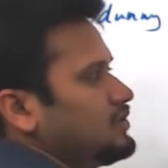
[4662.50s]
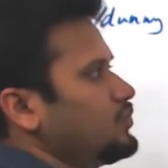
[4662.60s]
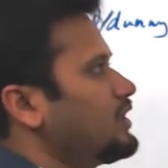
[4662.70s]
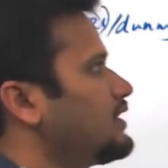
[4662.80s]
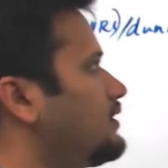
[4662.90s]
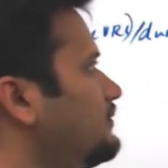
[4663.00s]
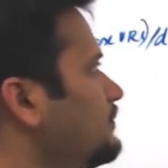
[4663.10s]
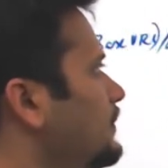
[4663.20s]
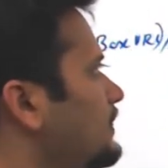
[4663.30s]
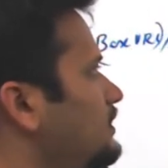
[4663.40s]
URL,
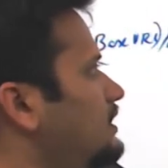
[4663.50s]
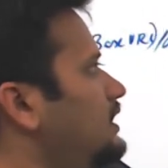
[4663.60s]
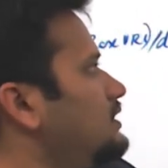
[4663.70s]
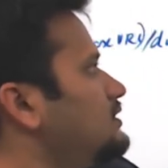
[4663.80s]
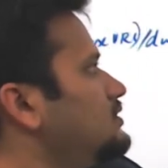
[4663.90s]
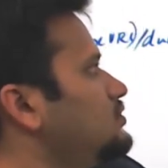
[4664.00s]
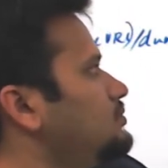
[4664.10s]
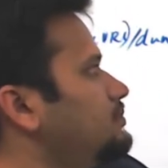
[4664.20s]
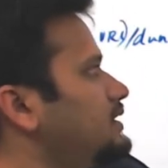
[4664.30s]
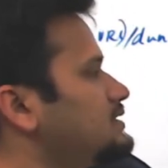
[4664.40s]
that you
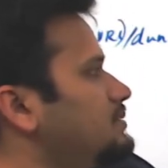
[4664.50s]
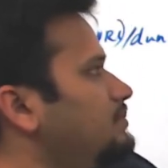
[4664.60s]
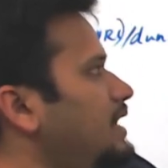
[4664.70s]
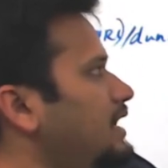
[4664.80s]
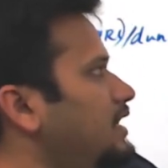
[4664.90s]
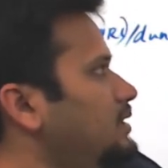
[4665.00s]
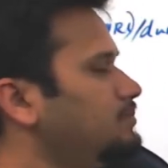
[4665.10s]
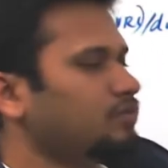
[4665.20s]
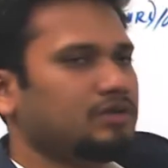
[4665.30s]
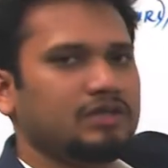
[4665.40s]
place a bracket,
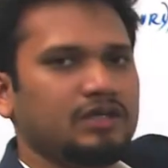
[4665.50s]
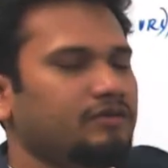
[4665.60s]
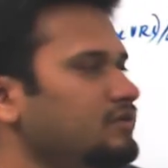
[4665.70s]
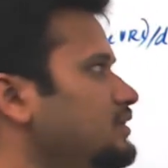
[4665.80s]
put the